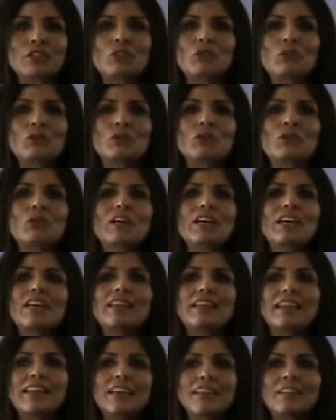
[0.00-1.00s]
to
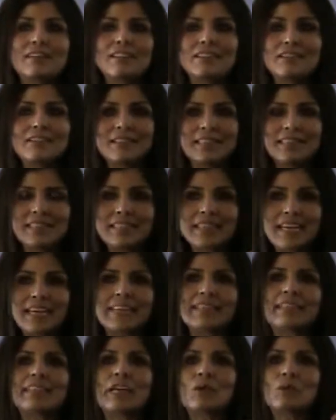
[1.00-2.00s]
the
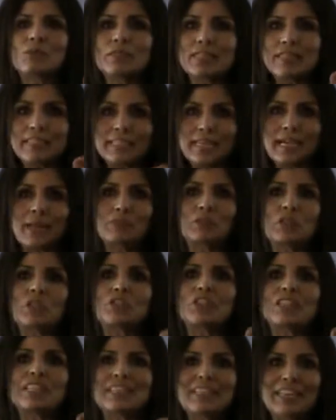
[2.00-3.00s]
state that was
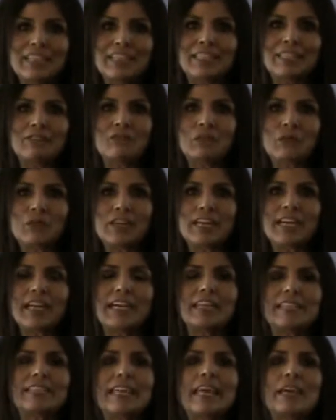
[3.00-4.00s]
established in
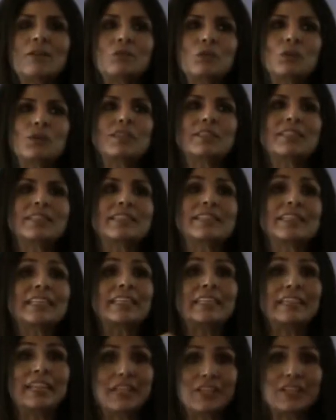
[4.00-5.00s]
1948 and was
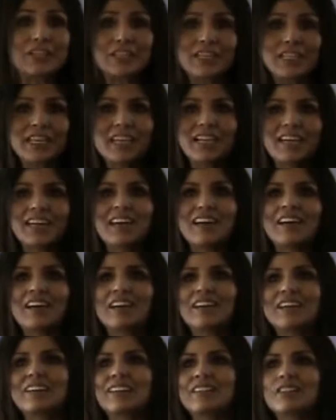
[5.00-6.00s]
declared
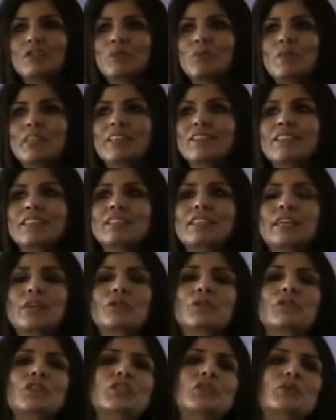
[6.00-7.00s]
to be the state
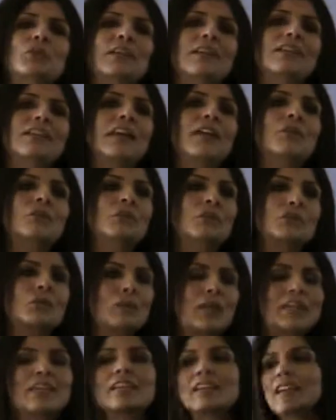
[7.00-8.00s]
of Israel and was
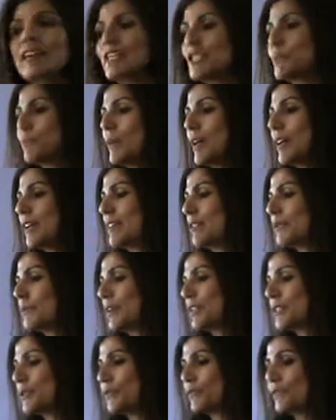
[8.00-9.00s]
recognized by the
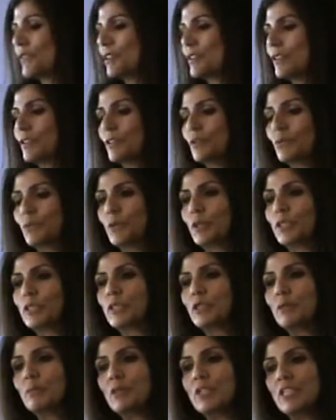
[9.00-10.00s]
rest of the
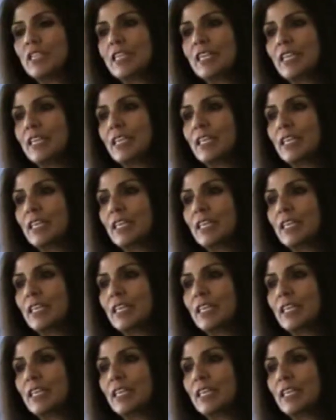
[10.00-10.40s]
world community.